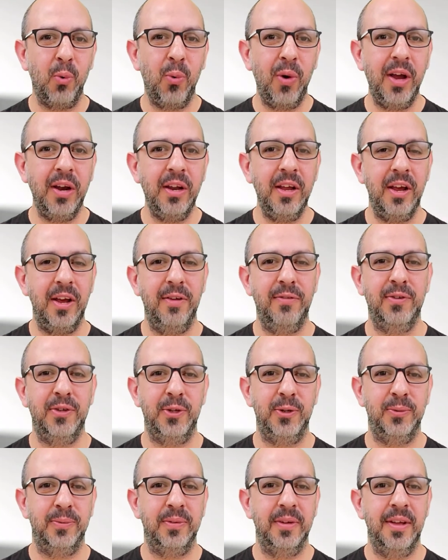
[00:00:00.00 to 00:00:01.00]
1 of 2.
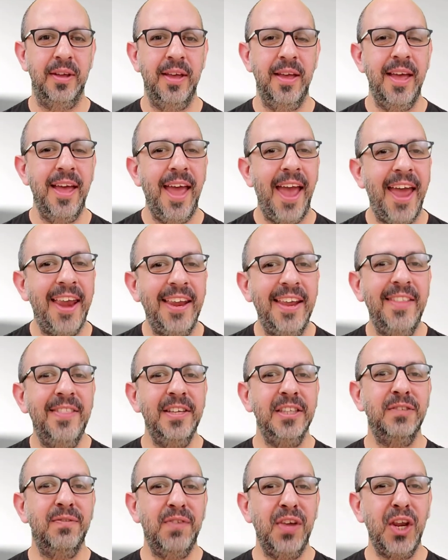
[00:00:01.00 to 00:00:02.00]
And in
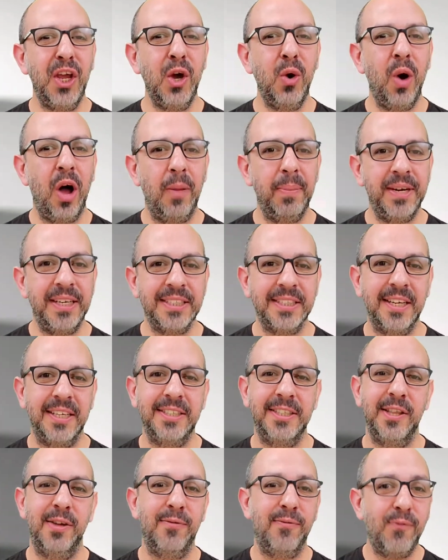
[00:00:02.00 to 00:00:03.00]
this video, I'll be
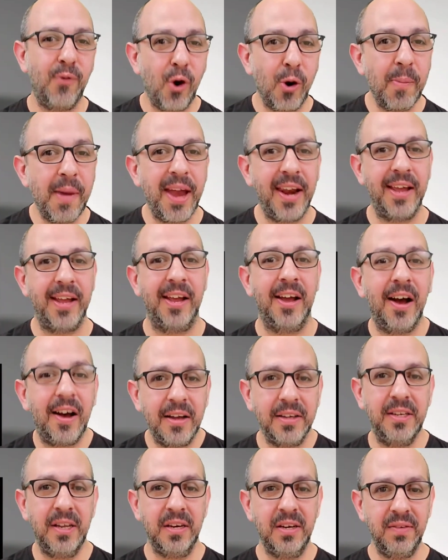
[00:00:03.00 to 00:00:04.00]
discussing the format and
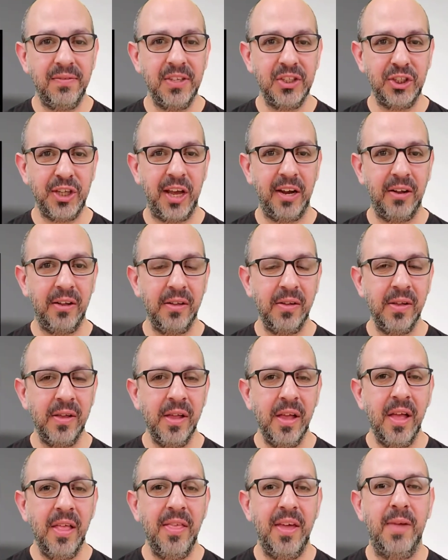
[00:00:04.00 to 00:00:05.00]
content of this channel.
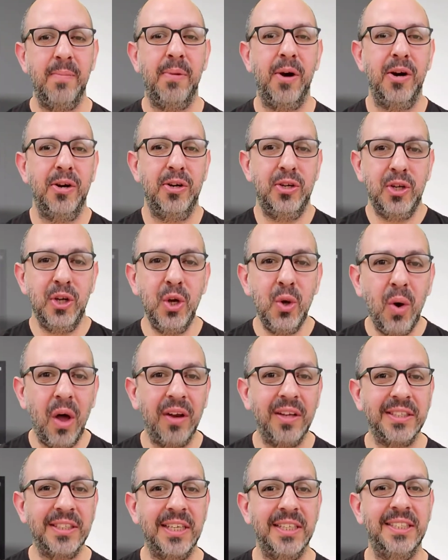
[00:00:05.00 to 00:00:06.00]
Then in part 2, I'll
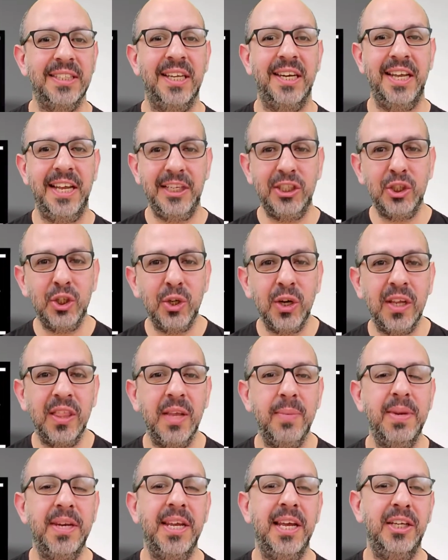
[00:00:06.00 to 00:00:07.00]
discuss the nature and
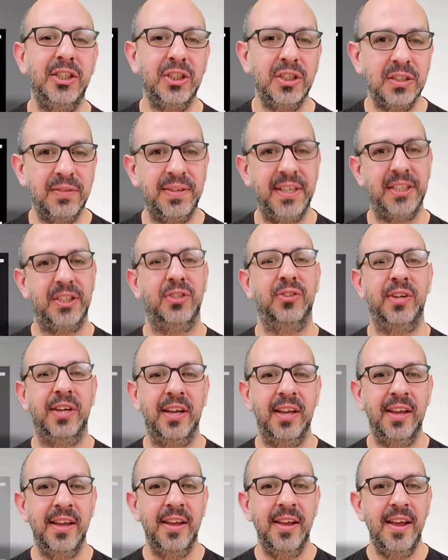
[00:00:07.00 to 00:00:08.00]
limitations of history.
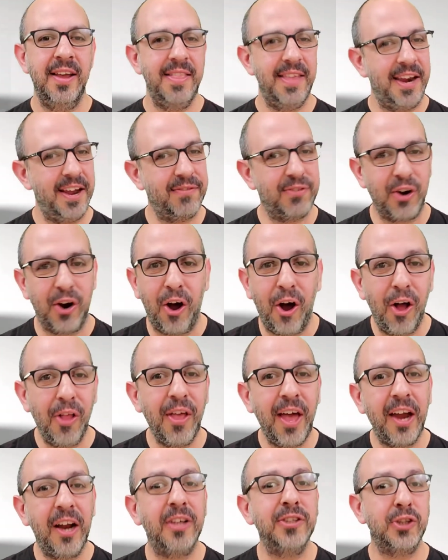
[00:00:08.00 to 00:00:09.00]
Then after all
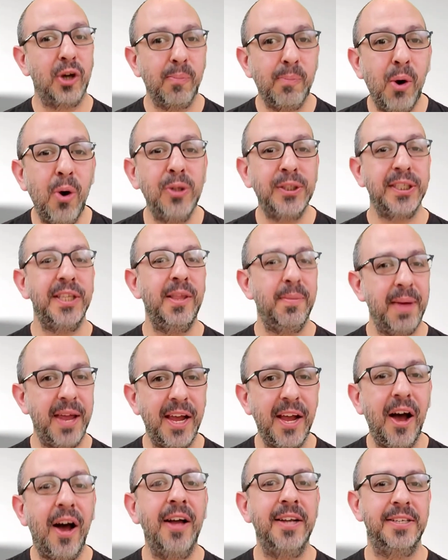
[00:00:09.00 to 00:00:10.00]
that, I'll start posting the main
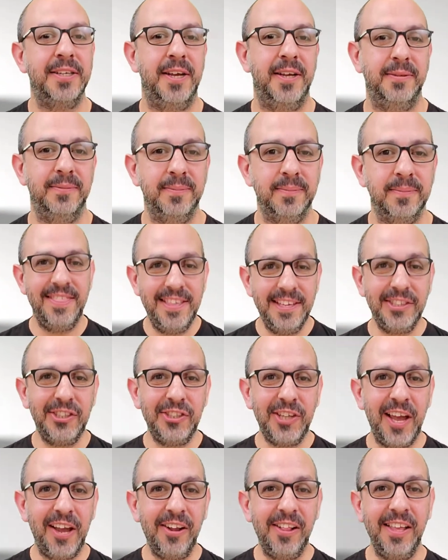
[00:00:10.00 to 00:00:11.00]
content. This
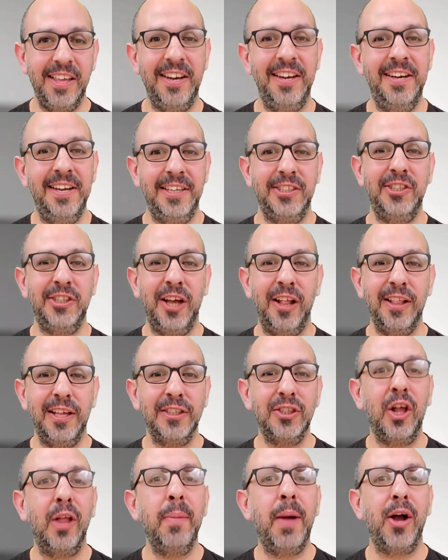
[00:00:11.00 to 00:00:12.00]
channel, in a nutshell,
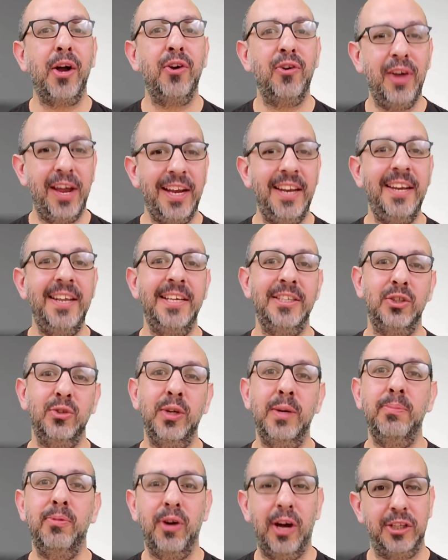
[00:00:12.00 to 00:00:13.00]
is all about creating
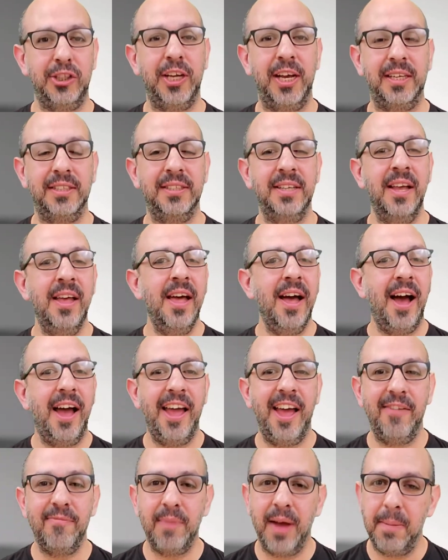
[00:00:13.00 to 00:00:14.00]
history projects. I
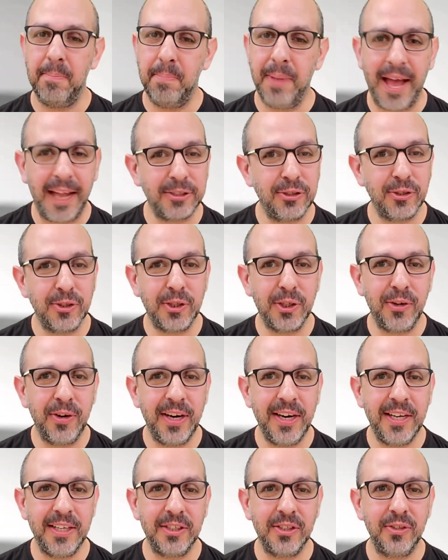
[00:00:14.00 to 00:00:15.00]
have my bachelor's degree
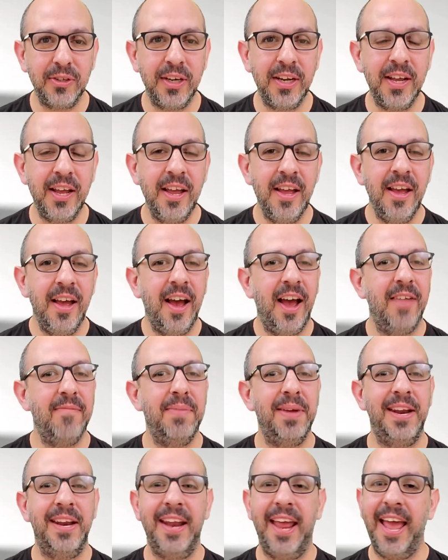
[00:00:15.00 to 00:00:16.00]
in history. I've
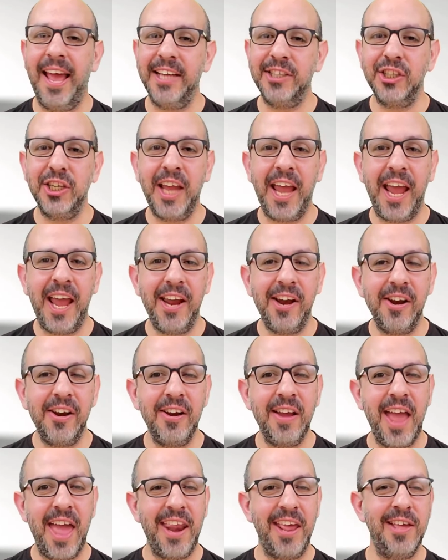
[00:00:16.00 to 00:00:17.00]
been an educator
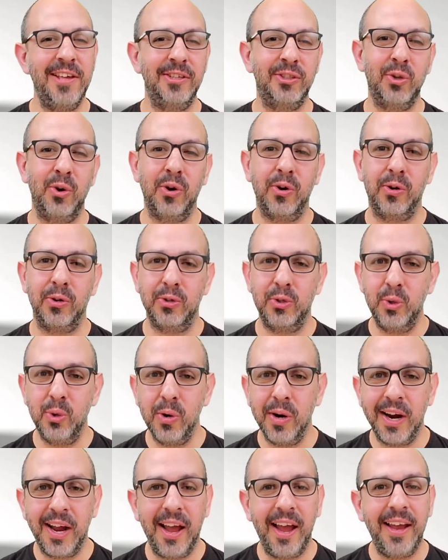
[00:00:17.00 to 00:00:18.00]
and a historical
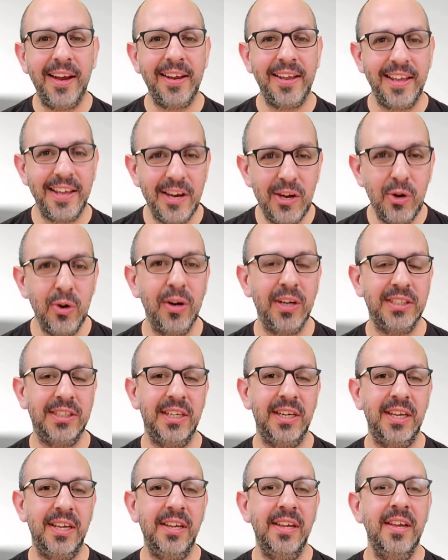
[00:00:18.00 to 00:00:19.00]
tour guide in New York
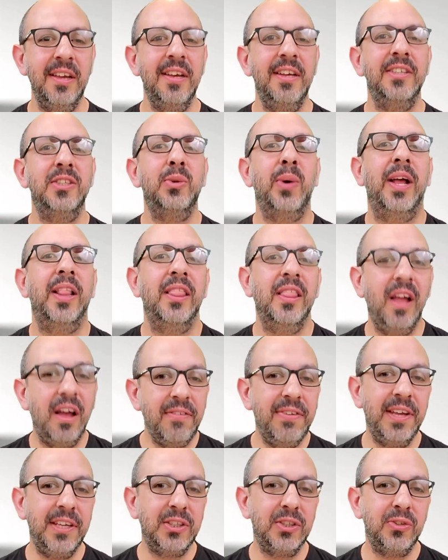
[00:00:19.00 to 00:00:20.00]
City, so I love
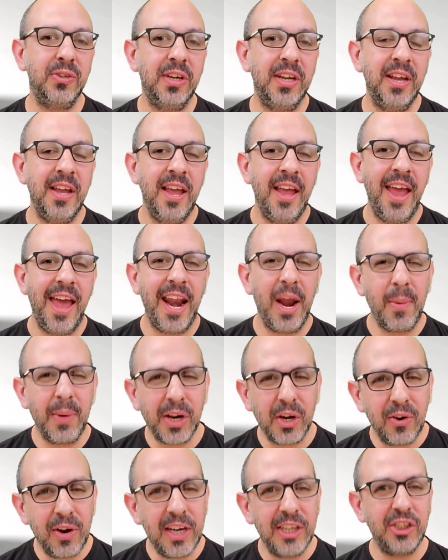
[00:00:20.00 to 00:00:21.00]
history, and I want
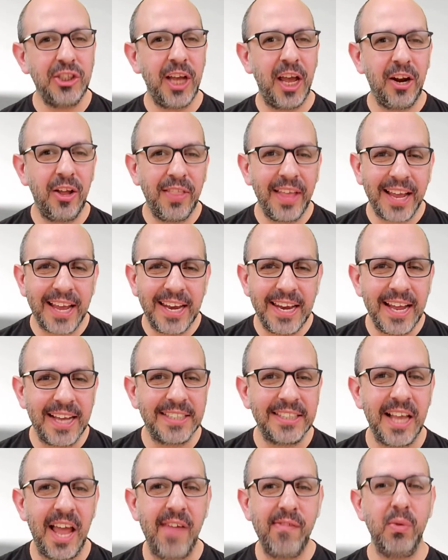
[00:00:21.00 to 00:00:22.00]
to create a channel that
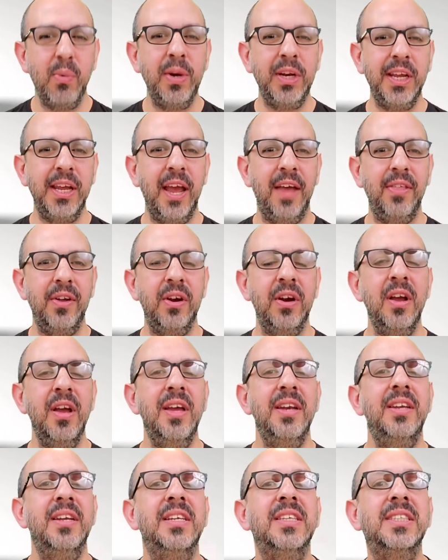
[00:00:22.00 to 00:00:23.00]
connects everyone together
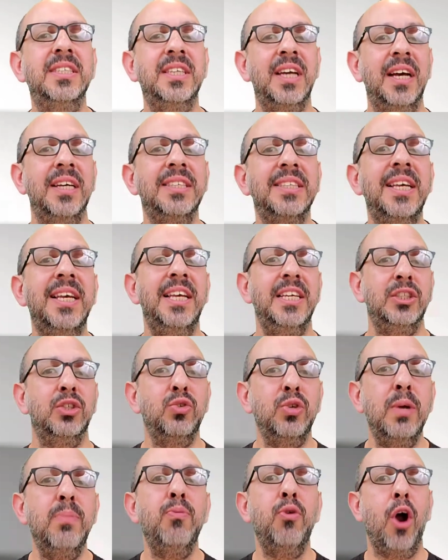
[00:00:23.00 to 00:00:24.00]
to discuss
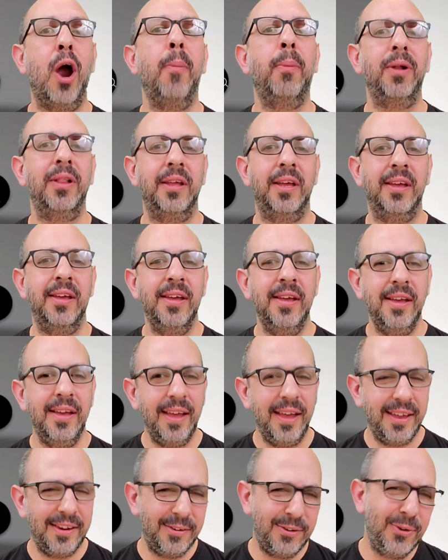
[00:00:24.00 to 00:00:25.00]
history properly
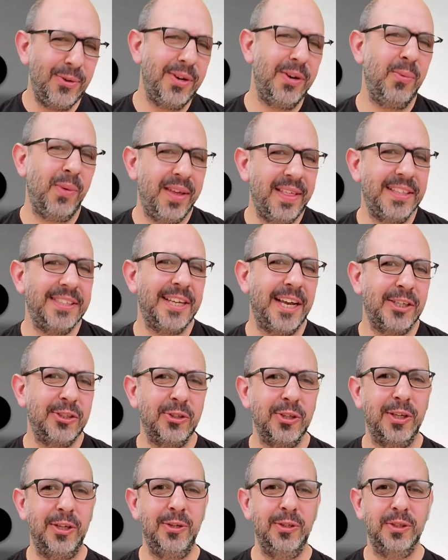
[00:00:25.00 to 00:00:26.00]
and do it in a way that's
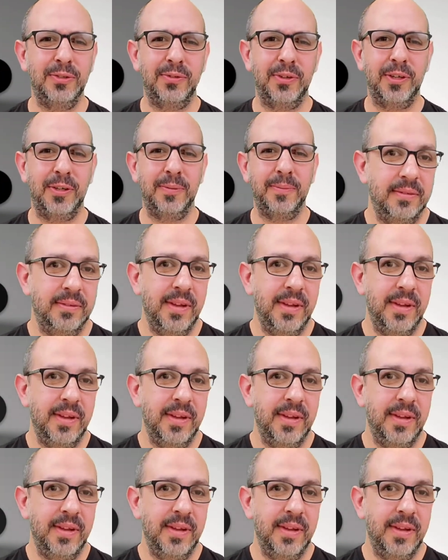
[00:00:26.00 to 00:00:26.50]
actually useful.